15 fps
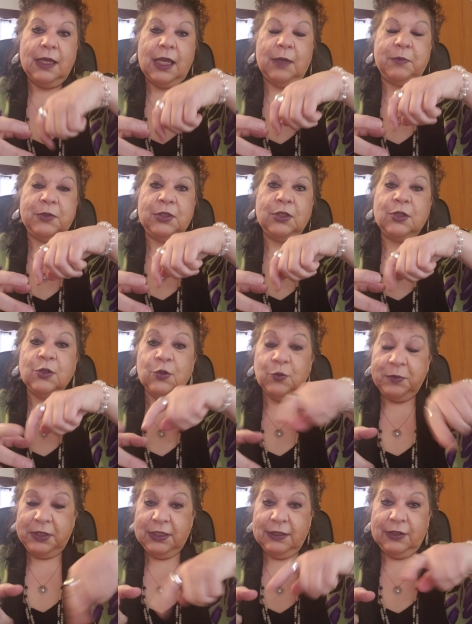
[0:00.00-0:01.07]
I put the
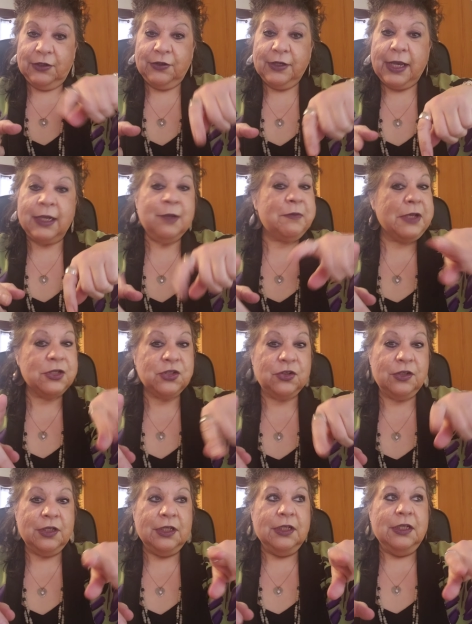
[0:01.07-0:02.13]
cumin in there. I didn't
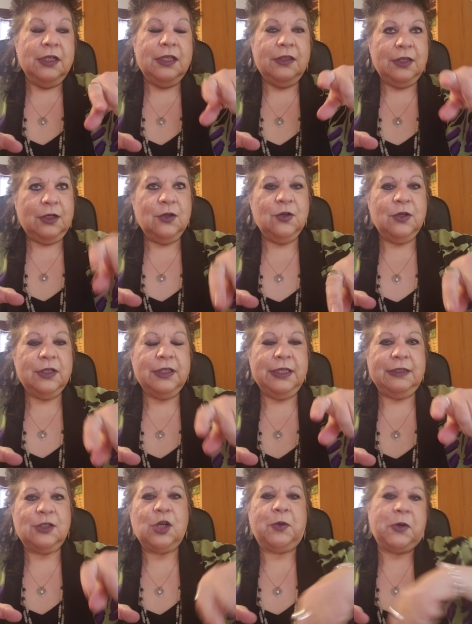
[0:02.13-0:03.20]
measure the
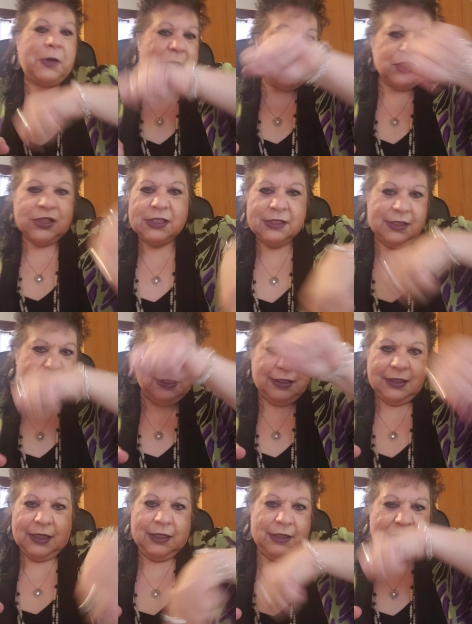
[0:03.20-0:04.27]
adobo. I just
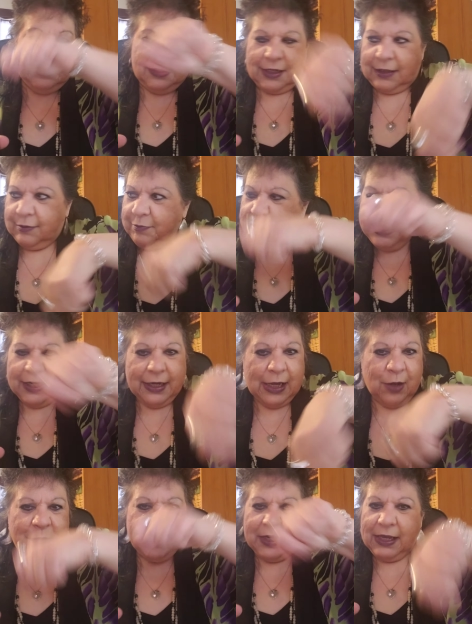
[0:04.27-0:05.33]
did a big
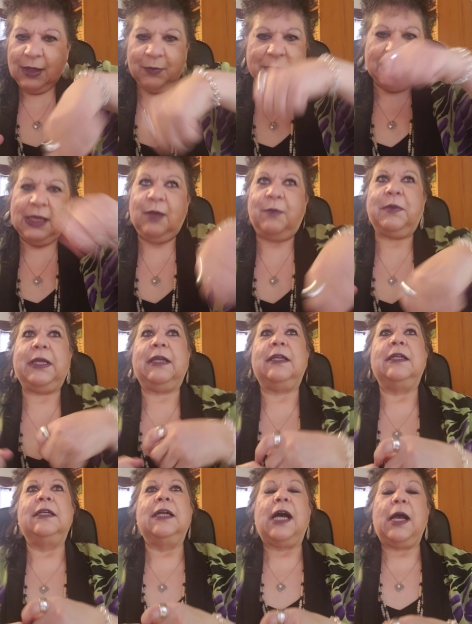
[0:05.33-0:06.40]
helping.
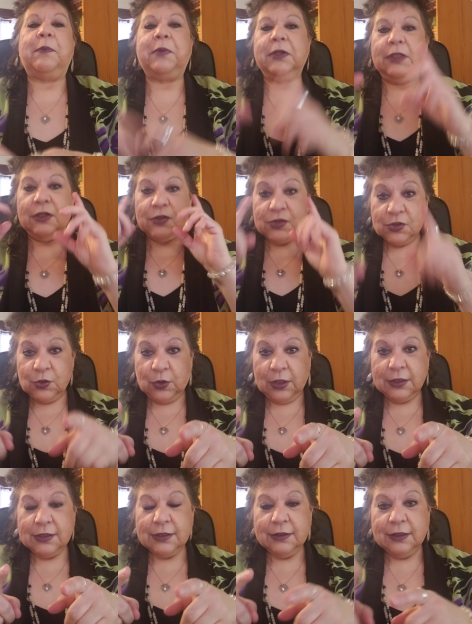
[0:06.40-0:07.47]
I put a little
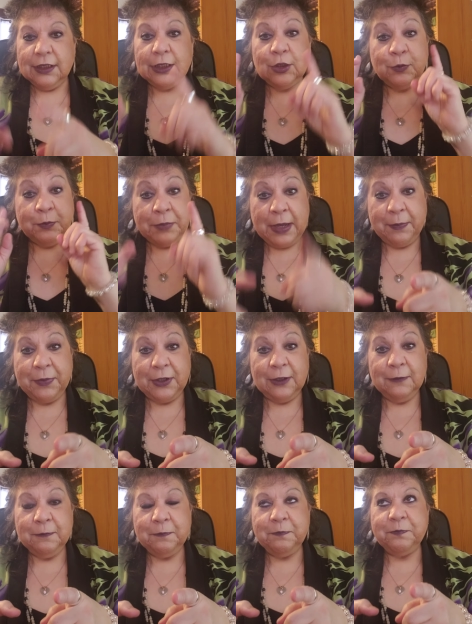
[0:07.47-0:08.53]
salt, a little
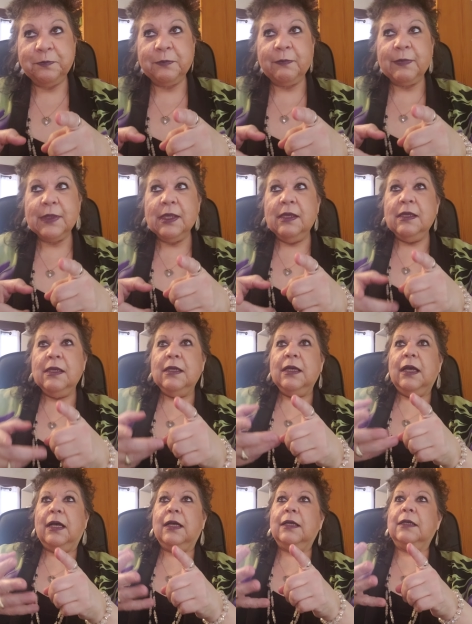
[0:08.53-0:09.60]
pepper.
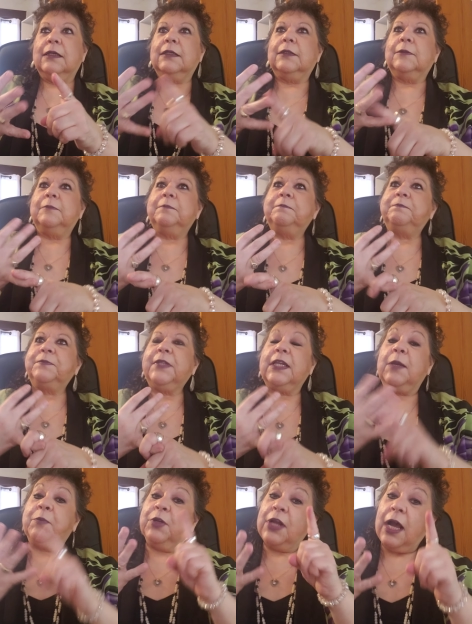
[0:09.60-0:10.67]
Then
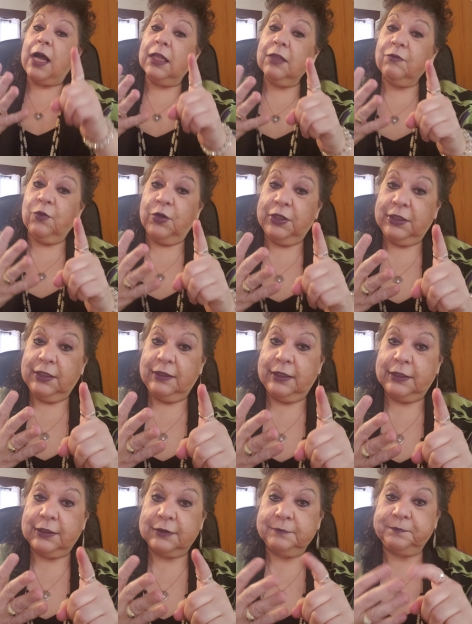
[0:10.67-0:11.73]
I put olive oil in
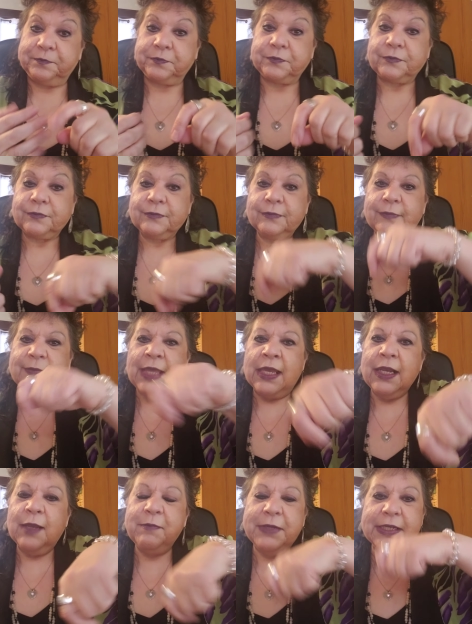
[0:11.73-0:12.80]
there,
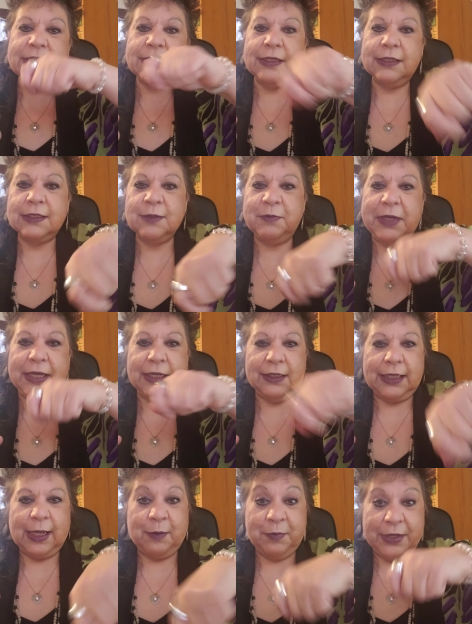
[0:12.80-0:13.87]
and I mixed it to make it
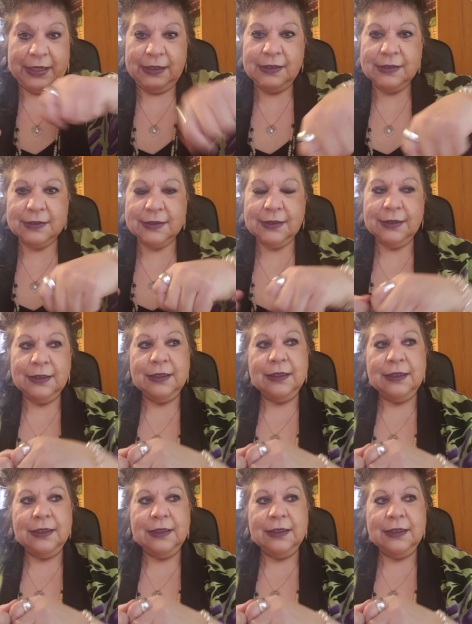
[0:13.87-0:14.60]
like a paste.